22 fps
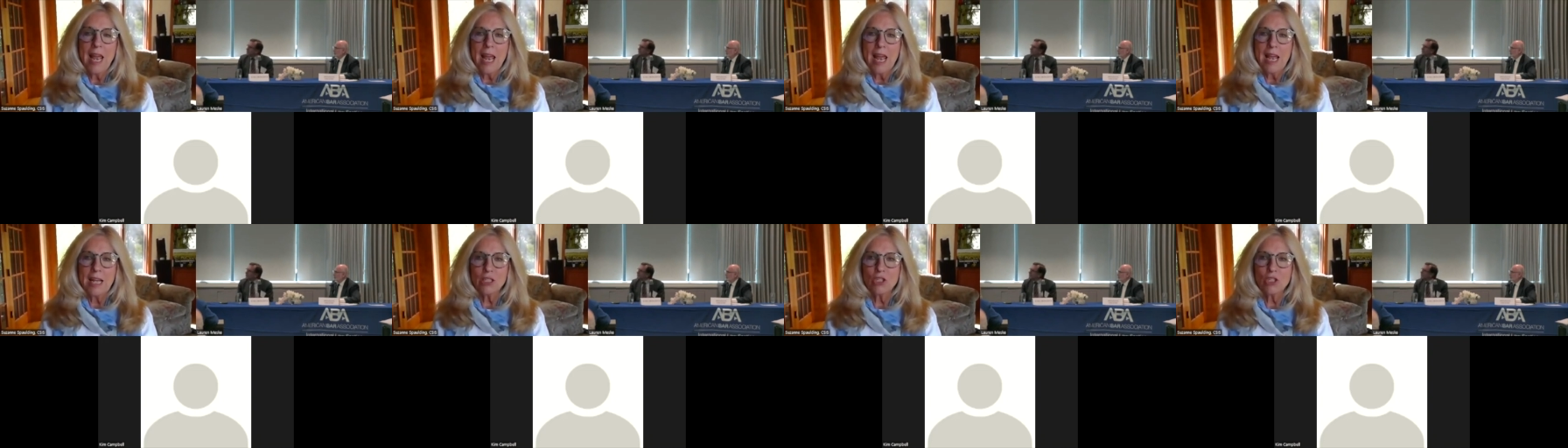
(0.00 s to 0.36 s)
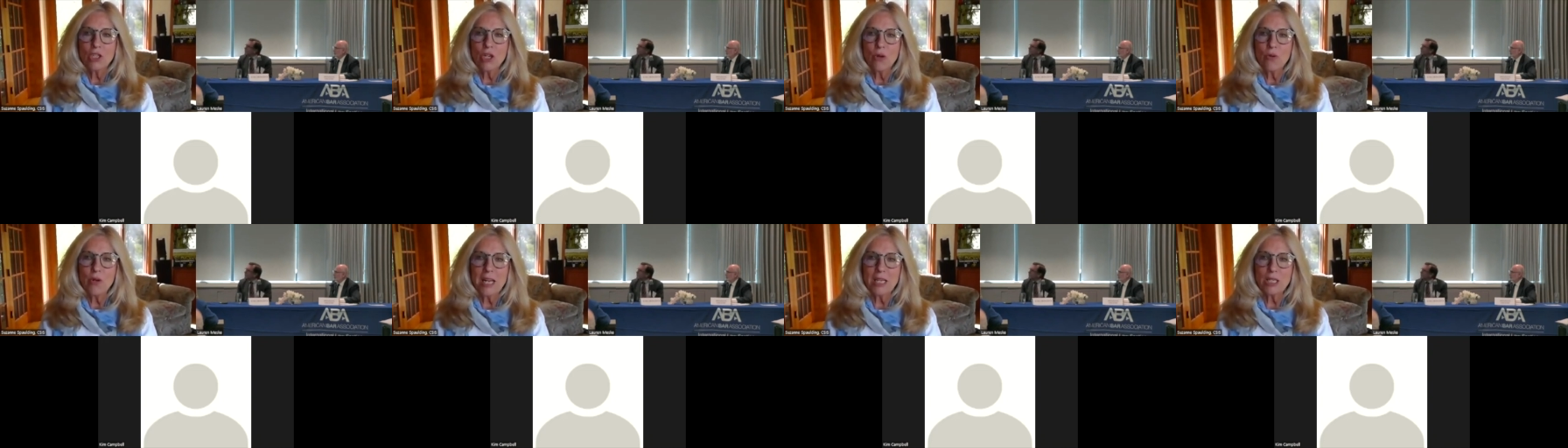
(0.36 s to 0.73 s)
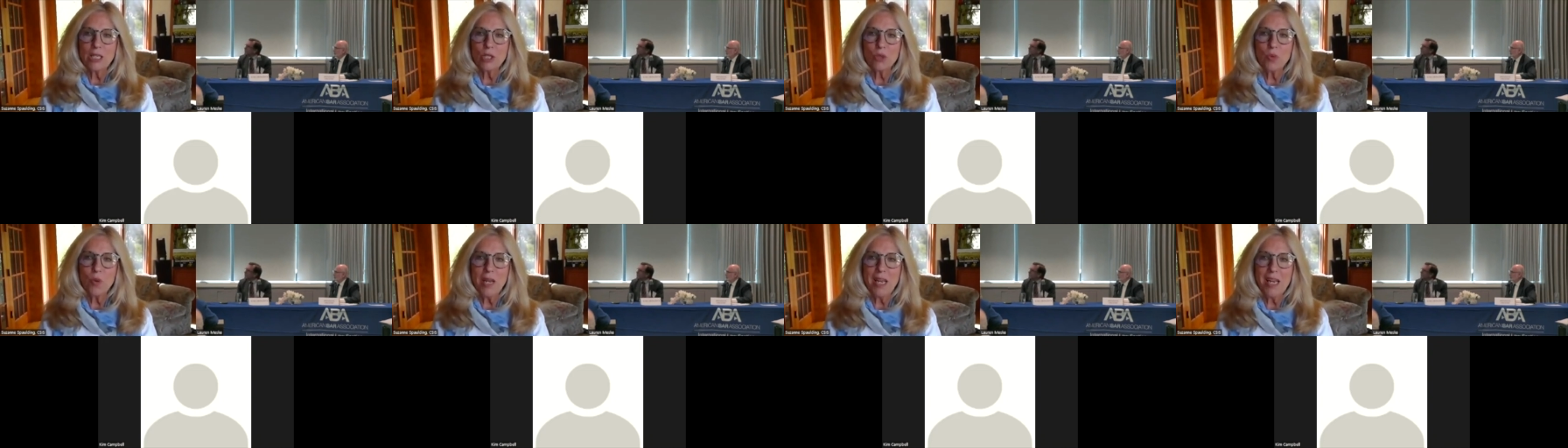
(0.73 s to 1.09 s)
And so
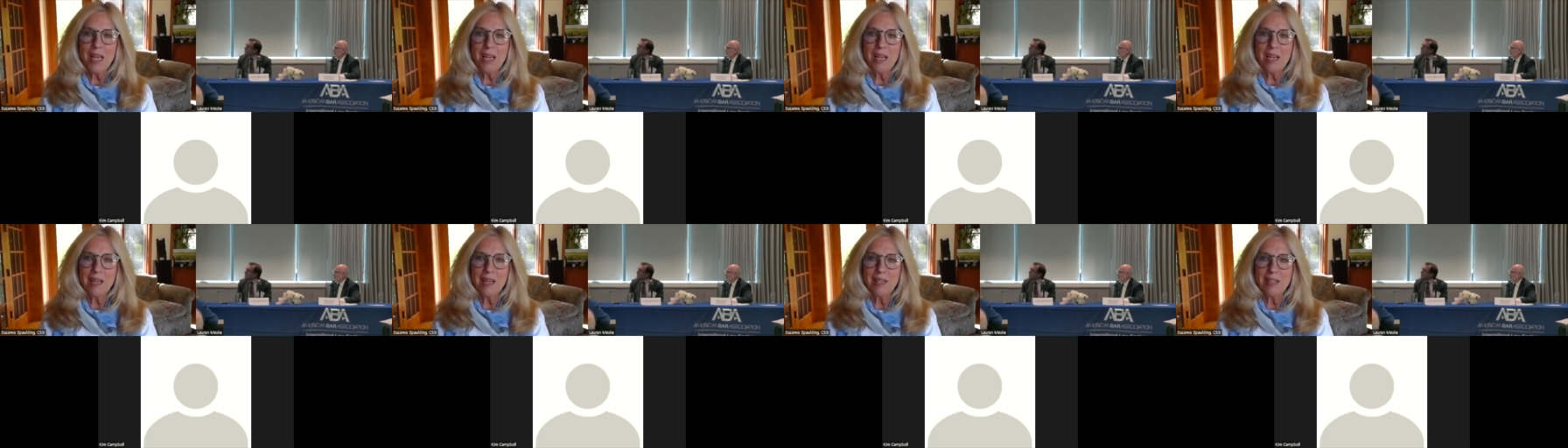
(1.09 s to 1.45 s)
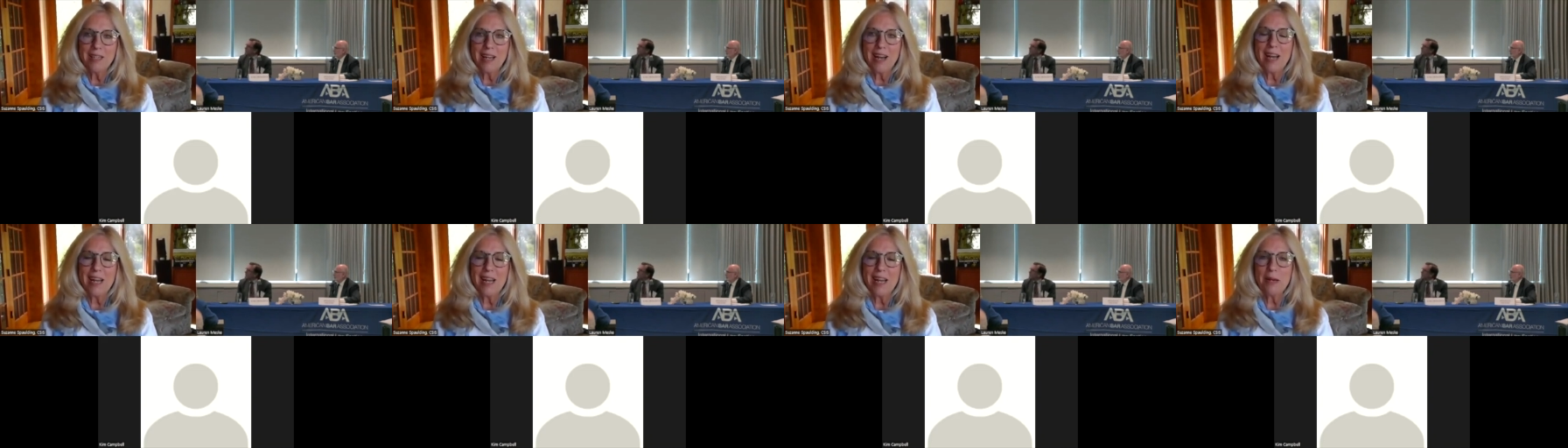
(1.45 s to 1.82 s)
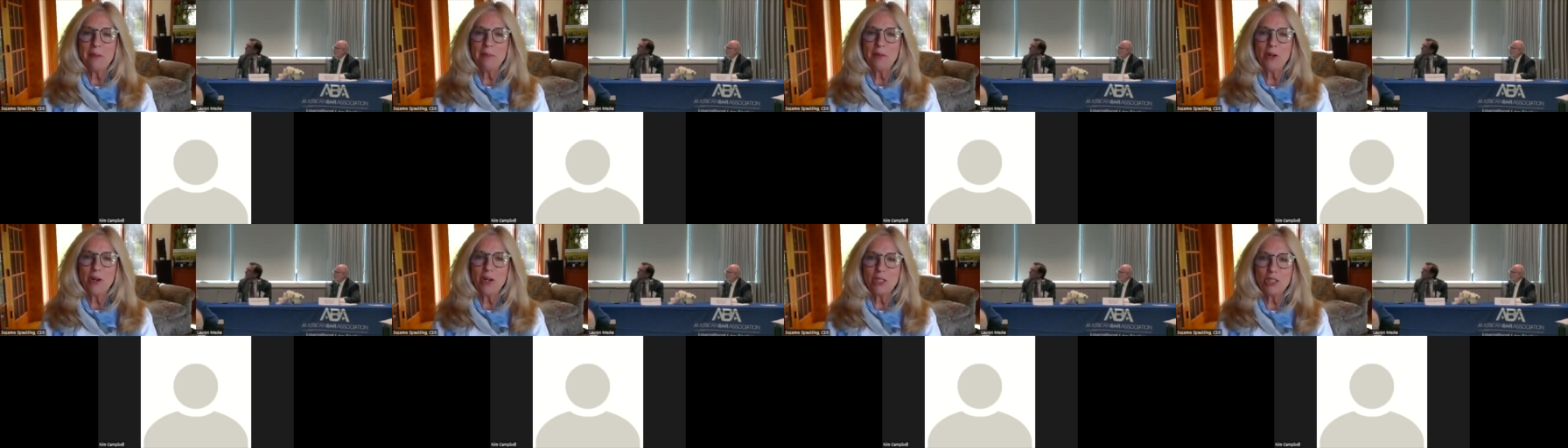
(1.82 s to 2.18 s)
next week, I
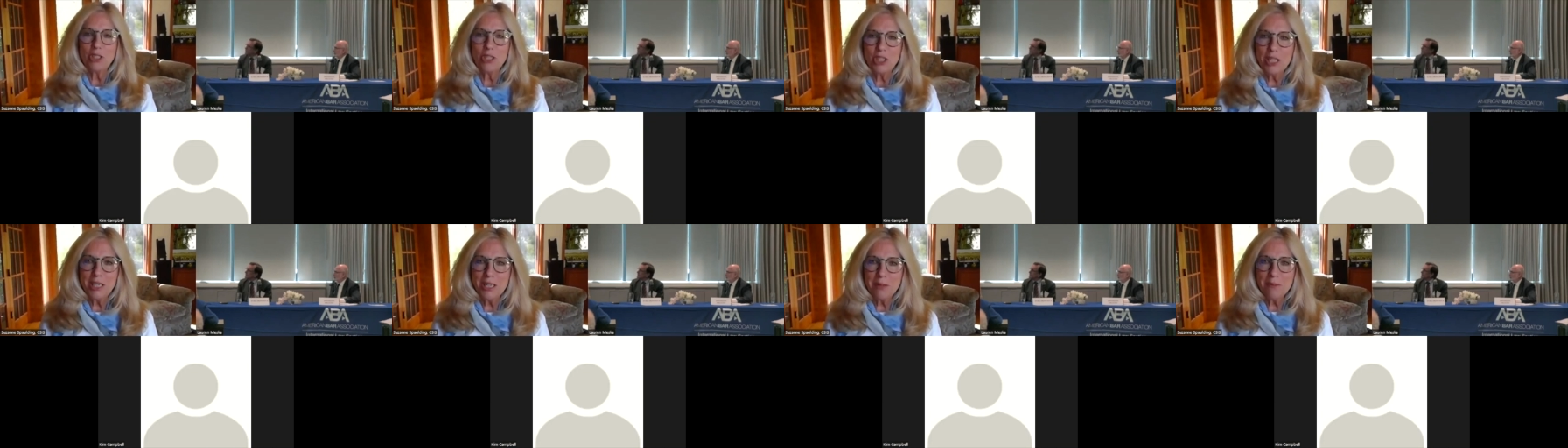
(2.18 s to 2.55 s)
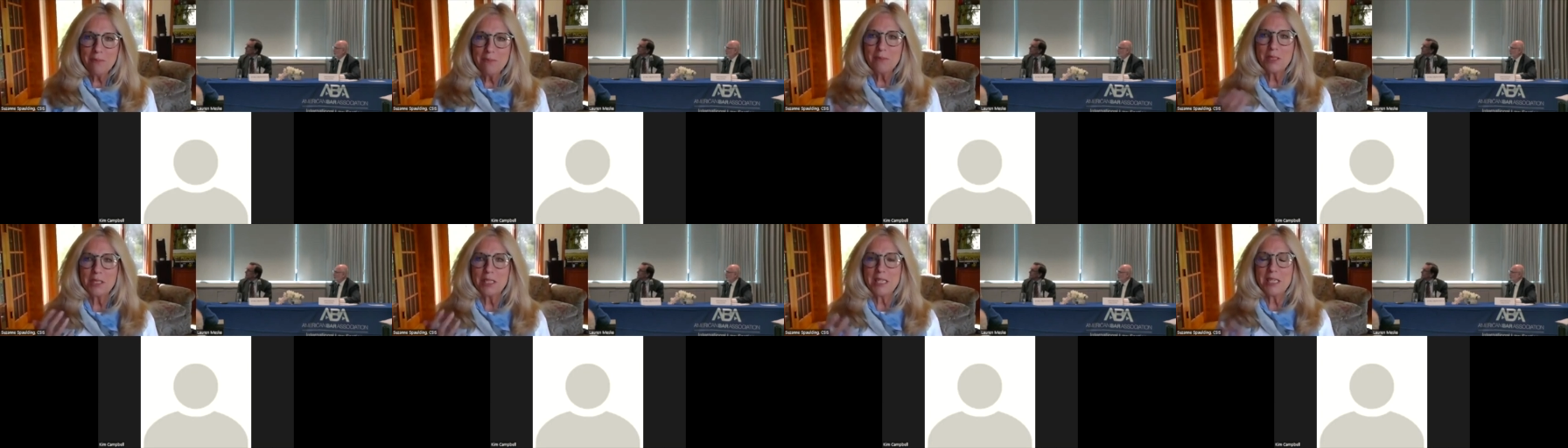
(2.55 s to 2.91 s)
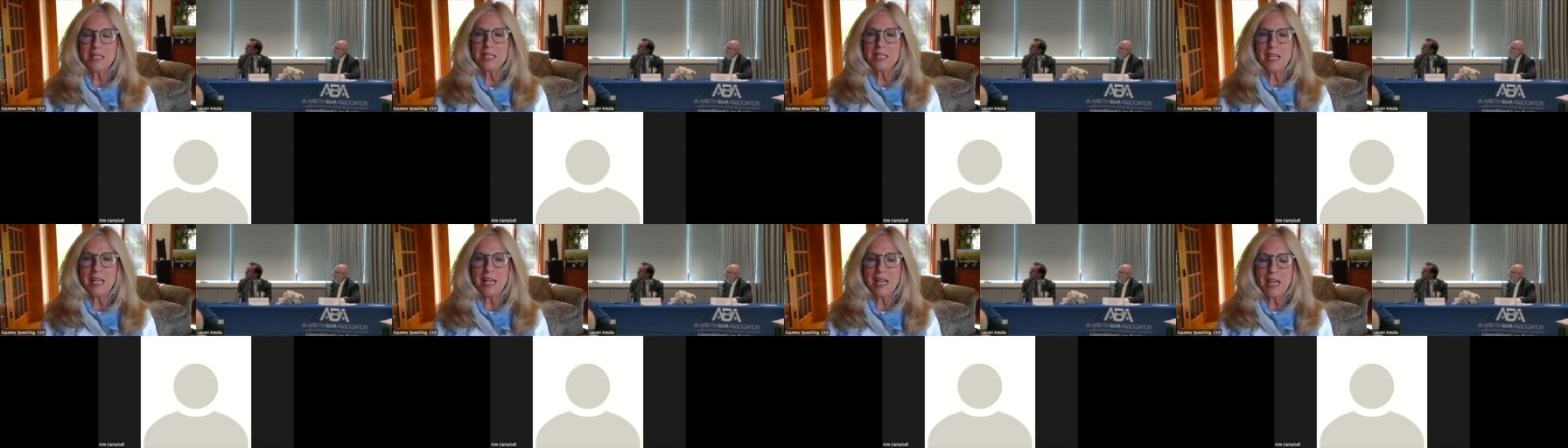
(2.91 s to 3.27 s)
am launching
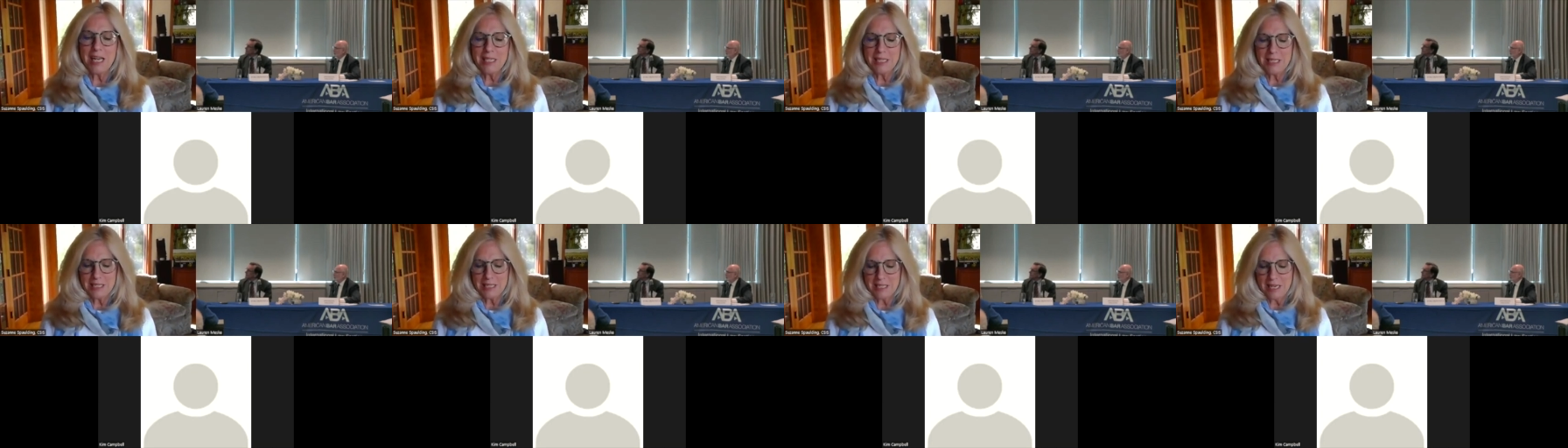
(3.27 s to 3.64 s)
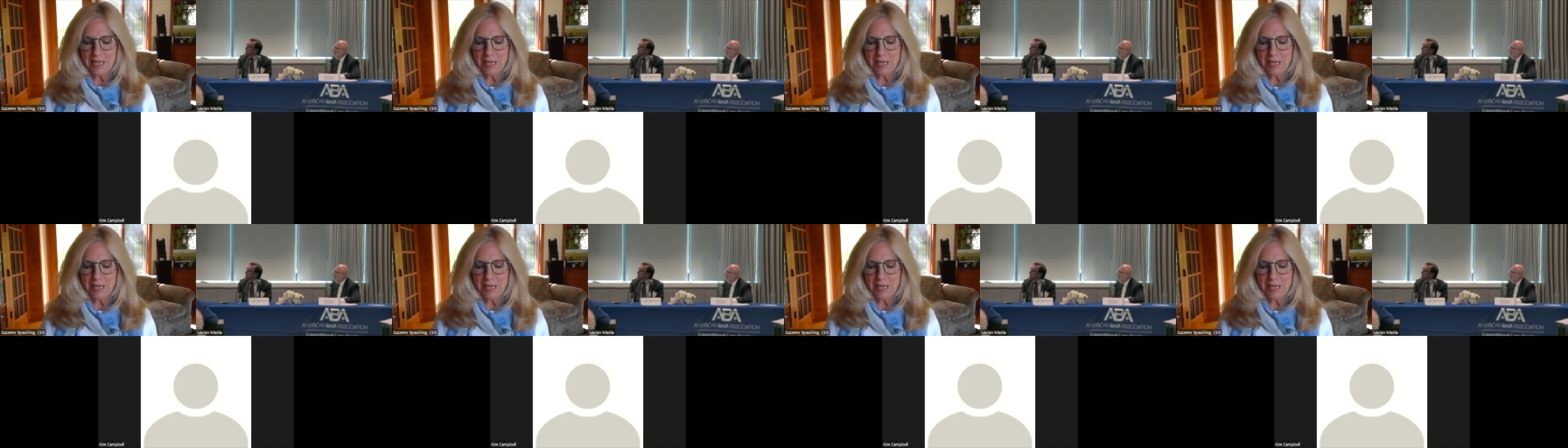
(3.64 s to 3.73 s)
CSIS.